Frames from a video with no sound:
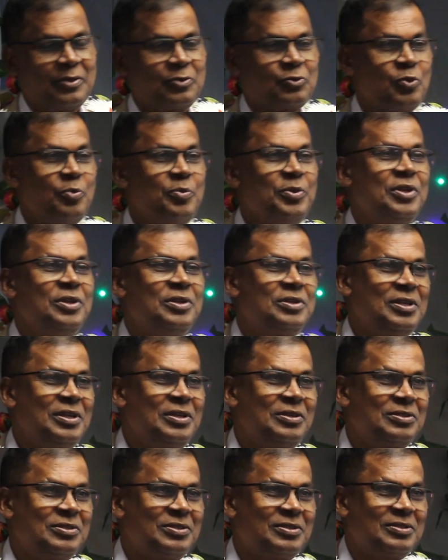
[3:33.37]

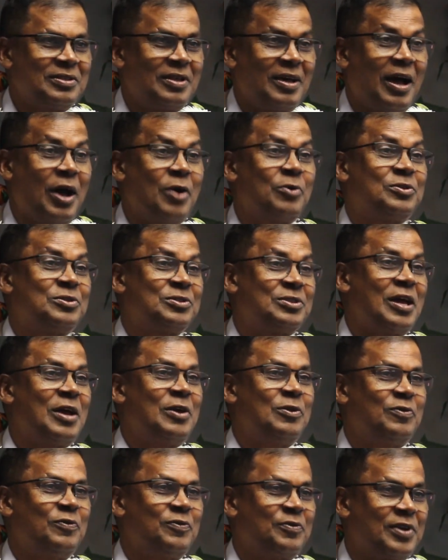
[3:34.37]
Communities
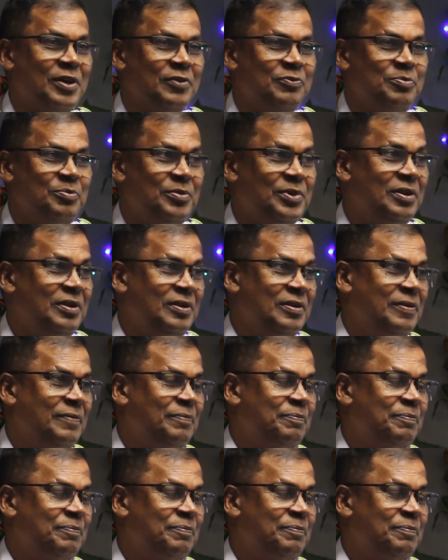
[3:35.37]
outside of government,